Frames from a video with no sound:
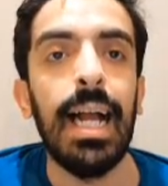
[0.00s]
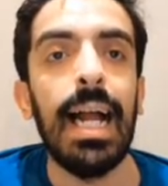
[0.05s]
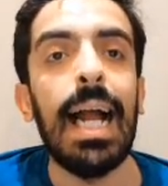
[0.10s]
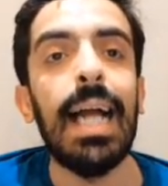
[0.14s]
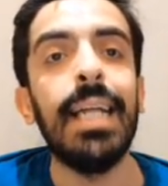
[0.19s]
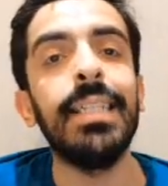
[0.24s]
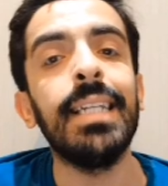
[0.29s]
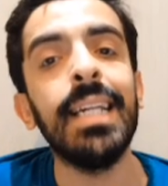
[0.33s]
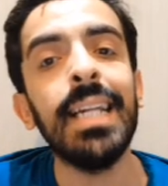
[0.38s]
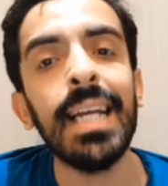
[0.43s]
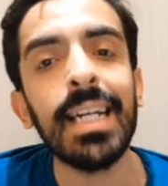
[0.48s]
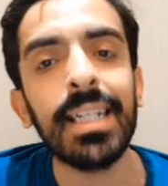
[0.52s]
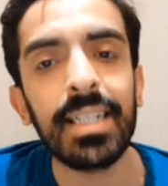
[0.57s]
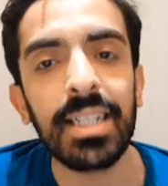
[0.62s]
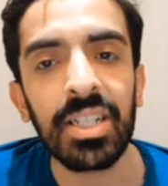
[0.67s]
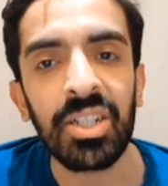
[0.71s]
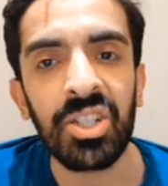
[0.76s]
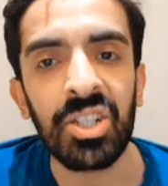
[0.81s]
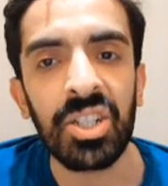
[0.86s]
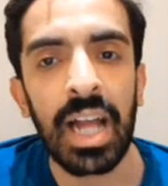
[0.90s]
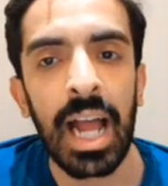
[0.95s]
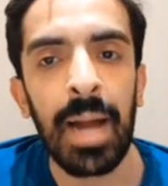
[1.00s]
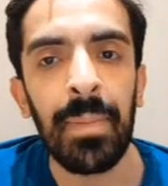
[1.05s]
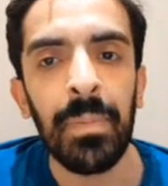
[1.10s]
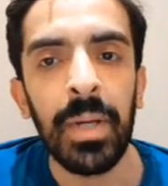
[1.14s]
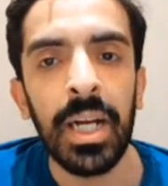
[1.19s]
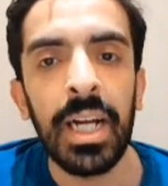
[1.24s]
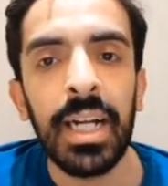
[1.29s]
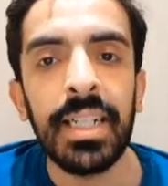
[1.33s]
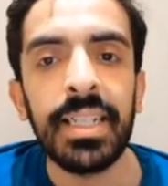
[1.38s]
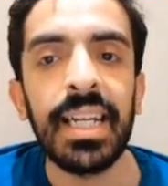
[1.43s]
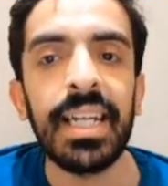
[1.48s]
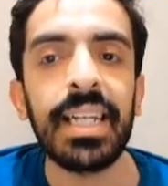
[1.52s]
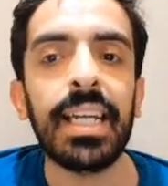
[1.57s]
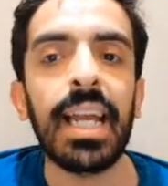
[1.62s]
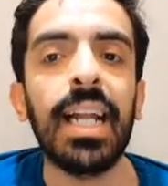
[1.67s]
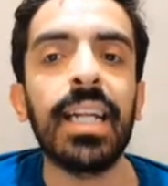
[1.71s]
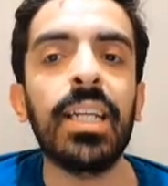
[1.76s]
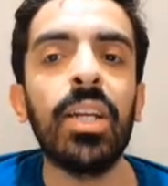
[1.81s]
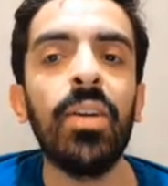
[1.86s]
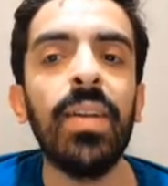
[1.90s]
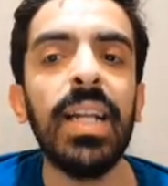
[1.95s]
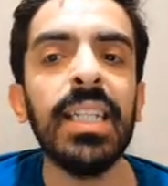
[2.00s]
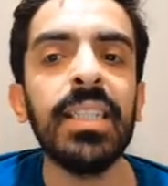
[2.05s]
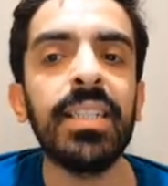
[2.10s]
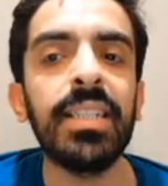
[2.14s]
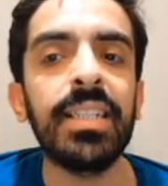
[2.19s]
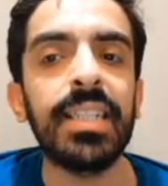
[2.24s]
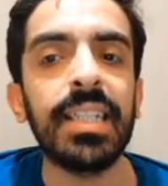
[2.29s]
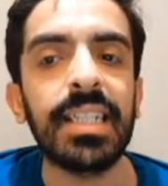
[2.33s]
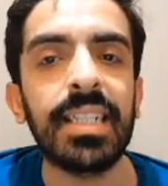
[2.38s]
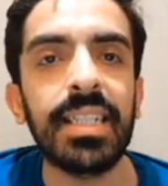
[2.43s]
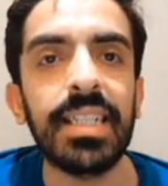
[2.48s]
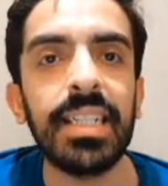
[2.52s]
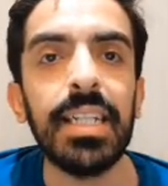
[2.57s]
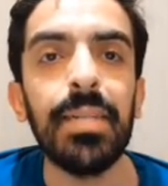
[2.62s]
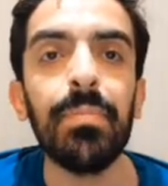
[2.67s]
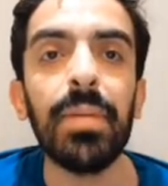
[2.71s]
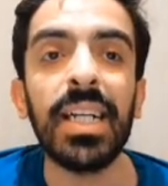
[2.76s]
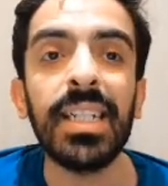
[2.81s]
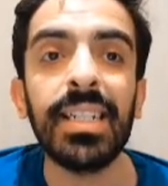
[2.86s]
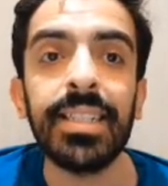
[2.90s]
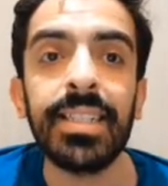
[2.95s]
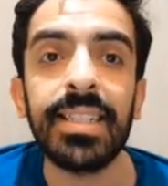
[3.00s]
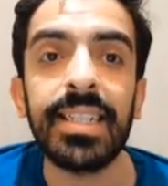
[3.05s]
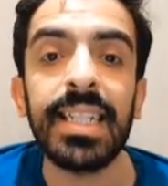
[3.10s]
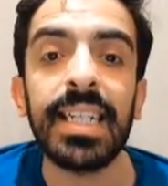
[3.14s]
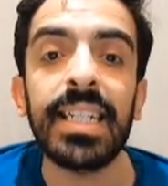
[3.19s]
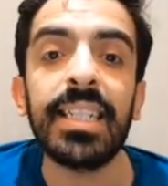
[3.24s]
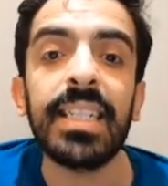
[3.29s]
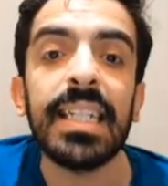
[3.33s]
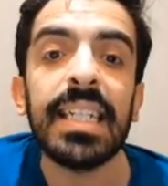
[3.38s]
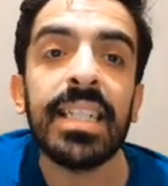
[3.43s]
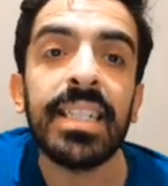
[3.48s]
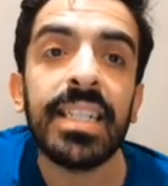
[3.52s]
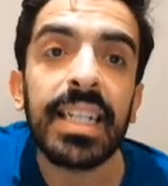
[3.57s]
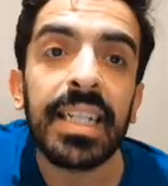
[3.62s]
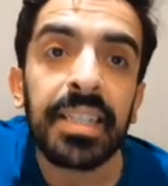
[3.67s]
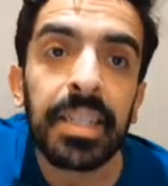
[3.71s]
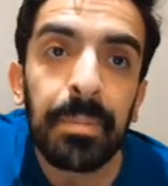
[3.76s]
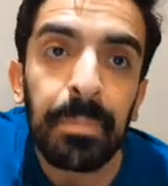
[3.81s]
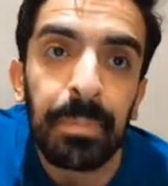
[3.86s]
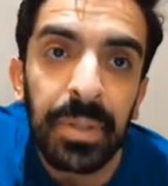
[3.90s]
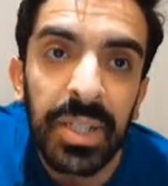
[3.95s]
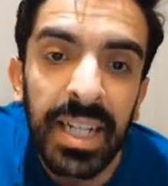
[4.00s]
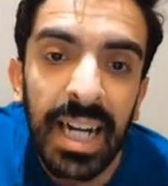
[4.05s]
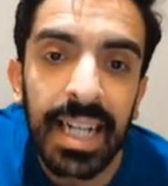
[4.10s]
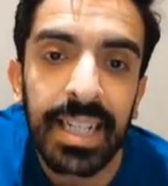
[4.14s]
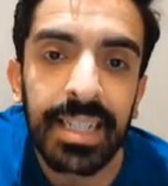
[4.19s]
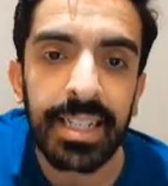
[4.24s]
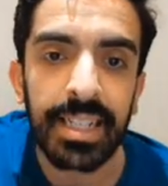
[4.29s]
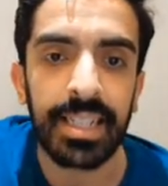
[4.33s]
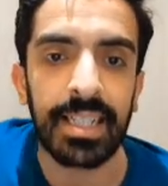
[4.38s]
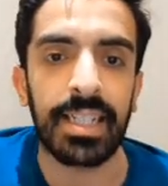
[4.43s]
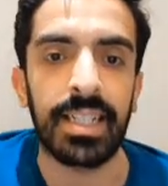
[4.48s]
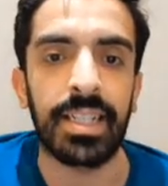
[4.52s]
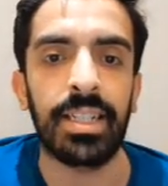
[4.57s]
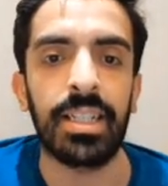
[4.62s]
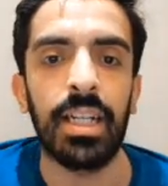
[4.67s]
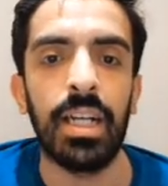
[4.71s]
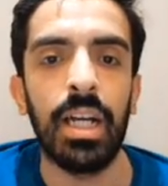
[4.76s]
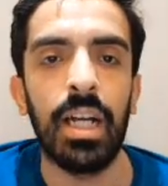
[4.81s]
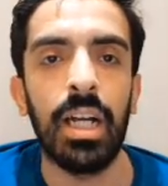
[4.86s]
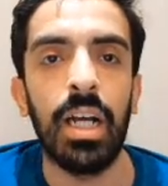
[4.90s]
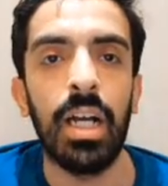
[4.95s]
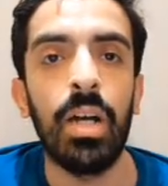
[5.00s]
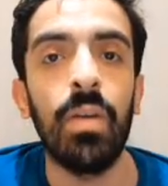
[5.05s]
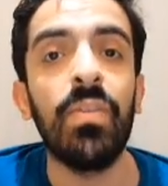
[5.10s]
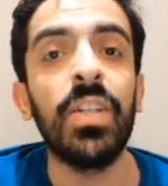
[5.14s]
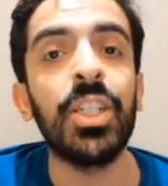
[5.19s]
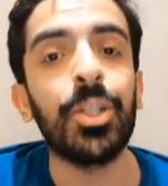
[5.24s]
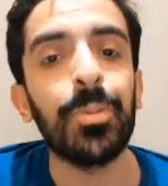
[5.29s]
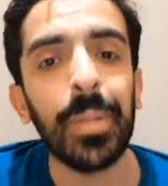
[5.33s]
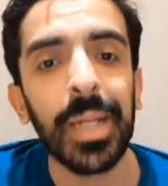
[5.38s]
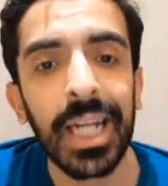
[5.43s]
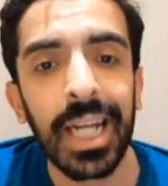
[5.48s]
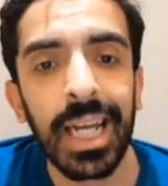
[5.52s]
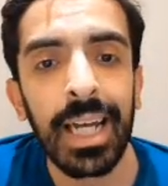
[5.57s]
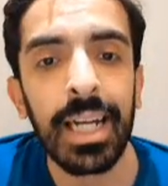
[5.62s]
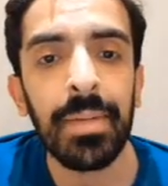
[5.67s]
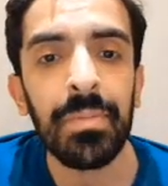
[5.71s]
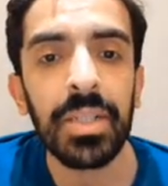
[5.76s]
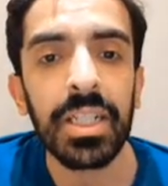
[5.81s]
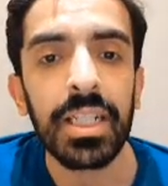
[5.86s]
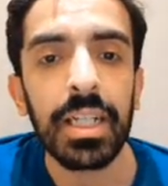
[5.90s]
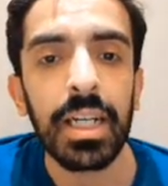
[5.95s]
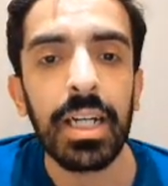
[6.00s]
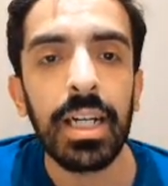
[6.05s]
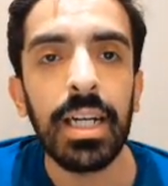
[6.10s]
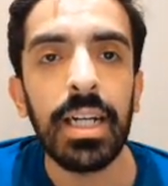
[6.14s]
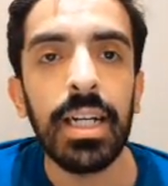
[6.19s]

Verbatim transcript: In the next step, they calculate 16 minus 6 inside the parentheses, which becomes